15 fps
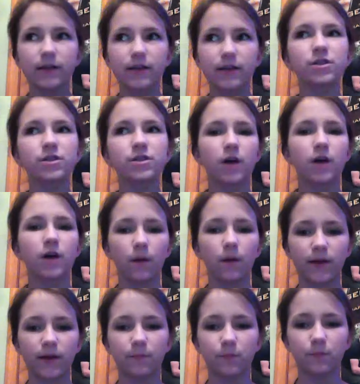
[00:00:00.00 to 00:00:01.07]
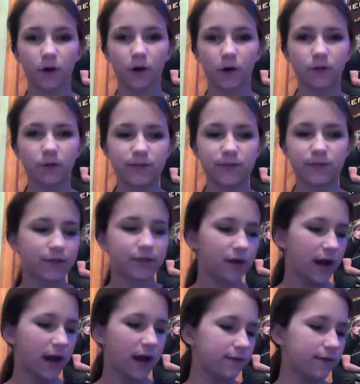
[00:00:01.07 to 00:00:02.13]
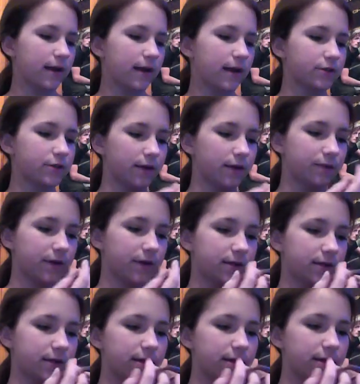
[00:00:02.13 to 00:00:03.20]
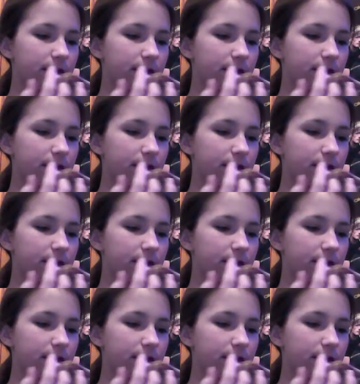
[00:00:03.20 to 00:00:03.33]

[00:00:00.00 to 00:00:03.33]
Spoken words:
Just comment problems that you're having, and I'll try to fix it.